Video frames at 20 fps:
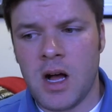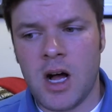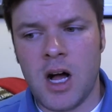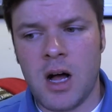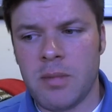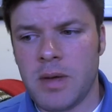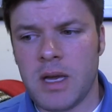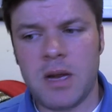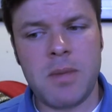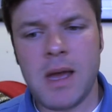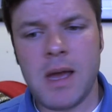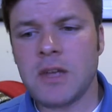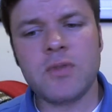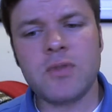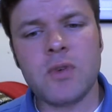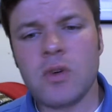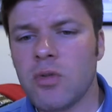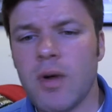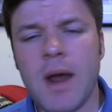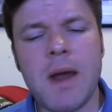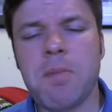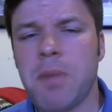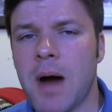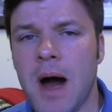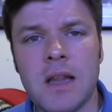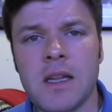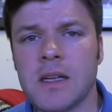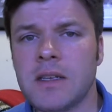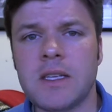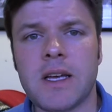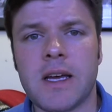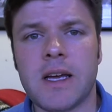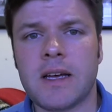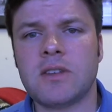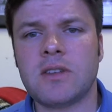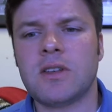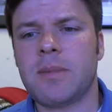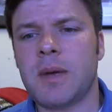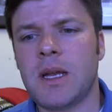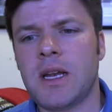And it makes for great
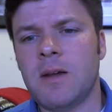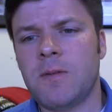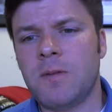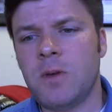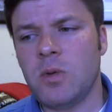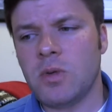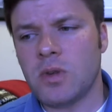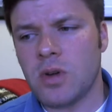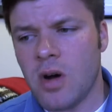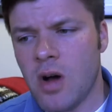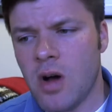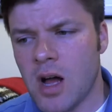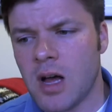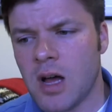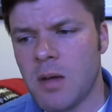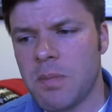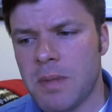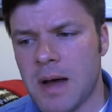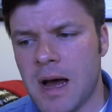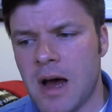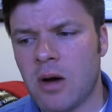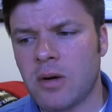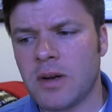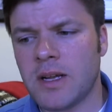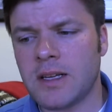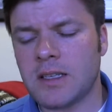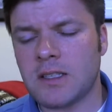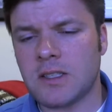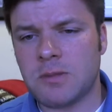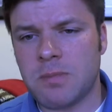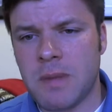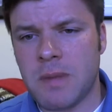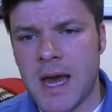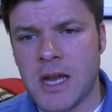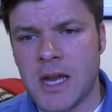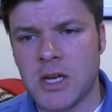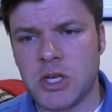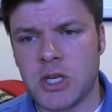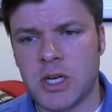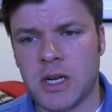politics. I mean, if you talk about
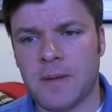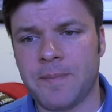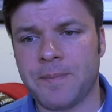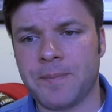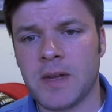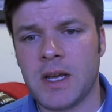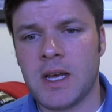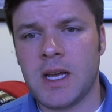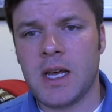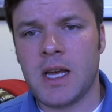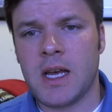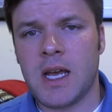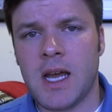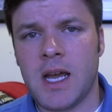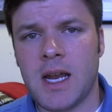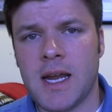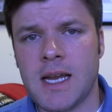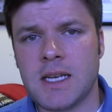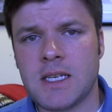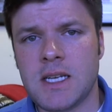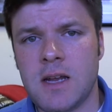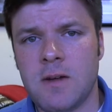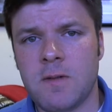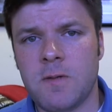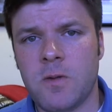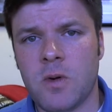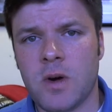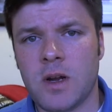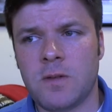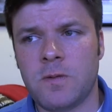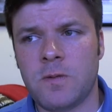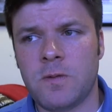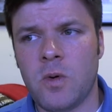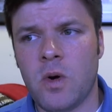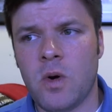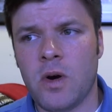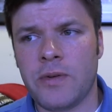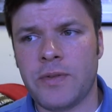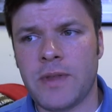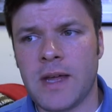expansion in
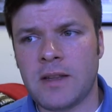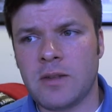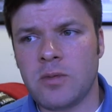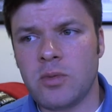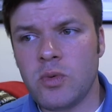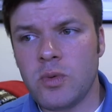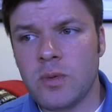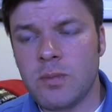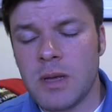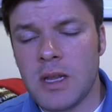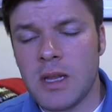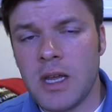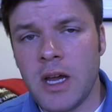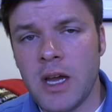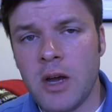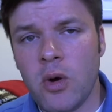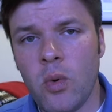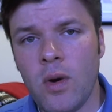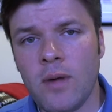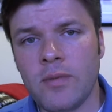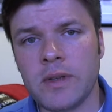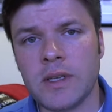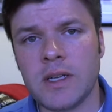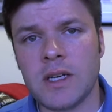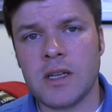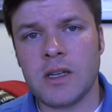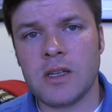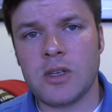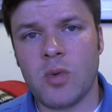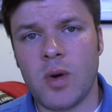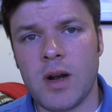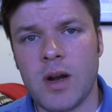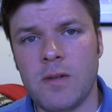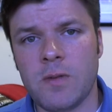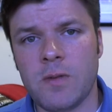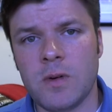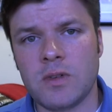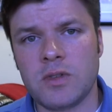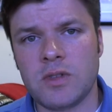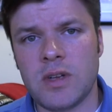1844, that would be the equivalent in the
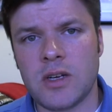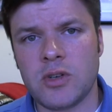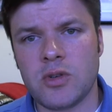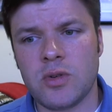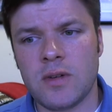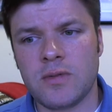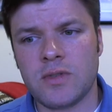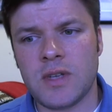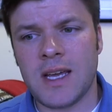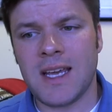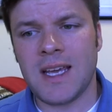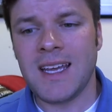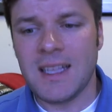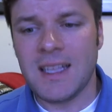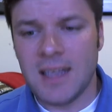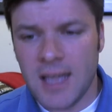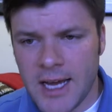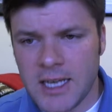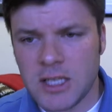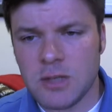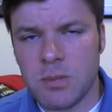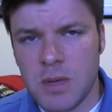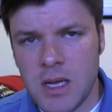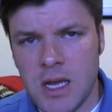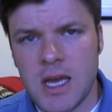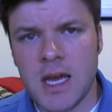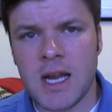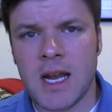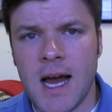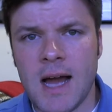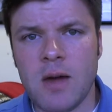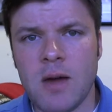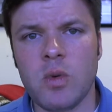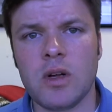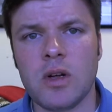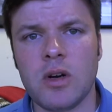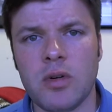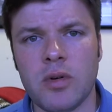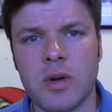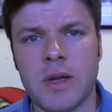21st century of saying, elect me and I
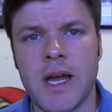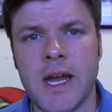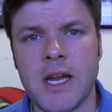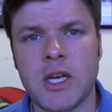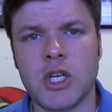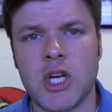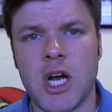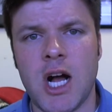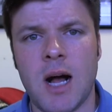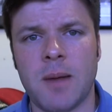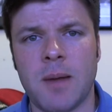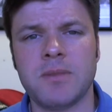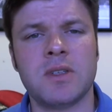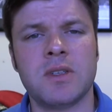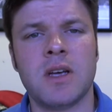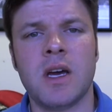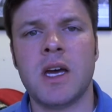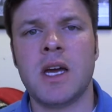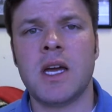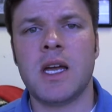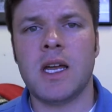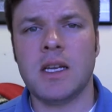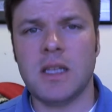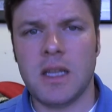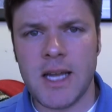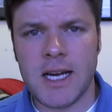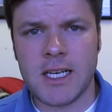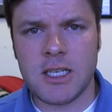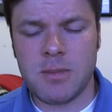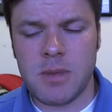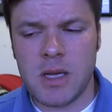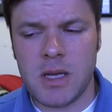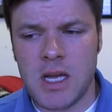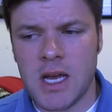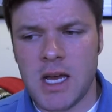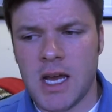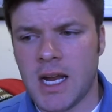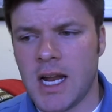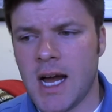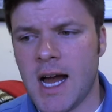will create jobs. Elect
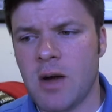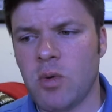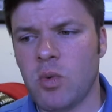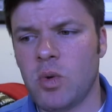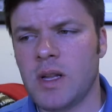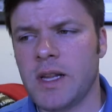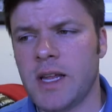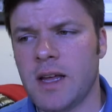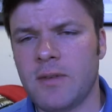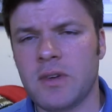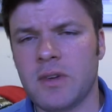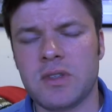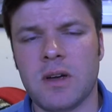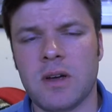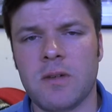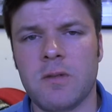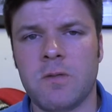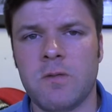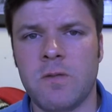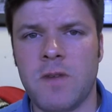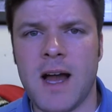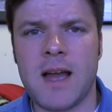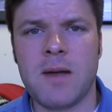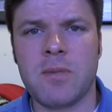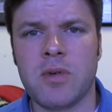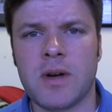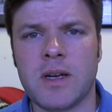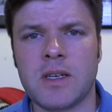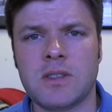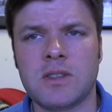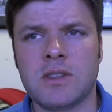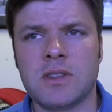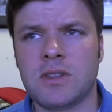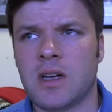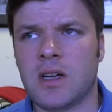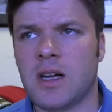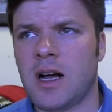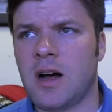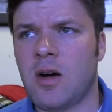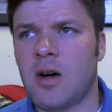me and I will give us a vibrant
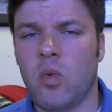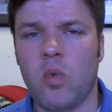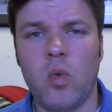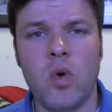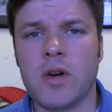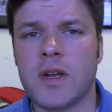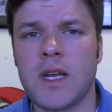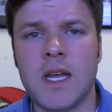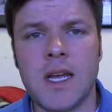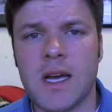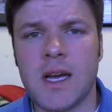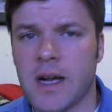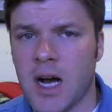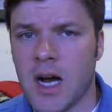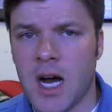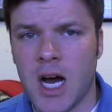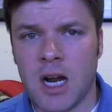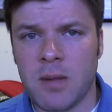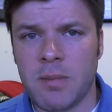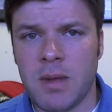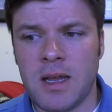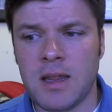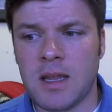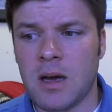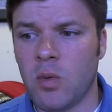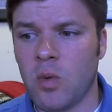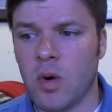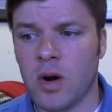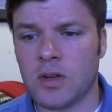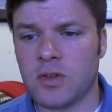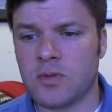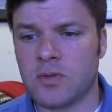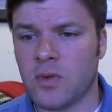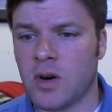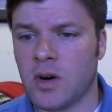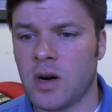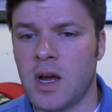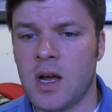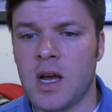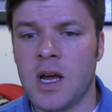working economy that works
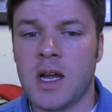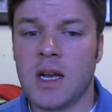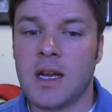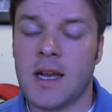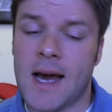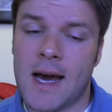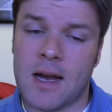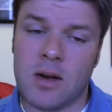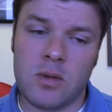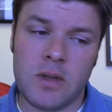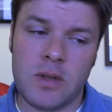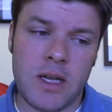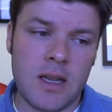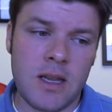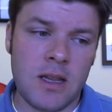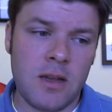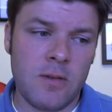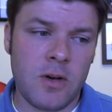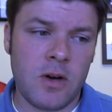for not only the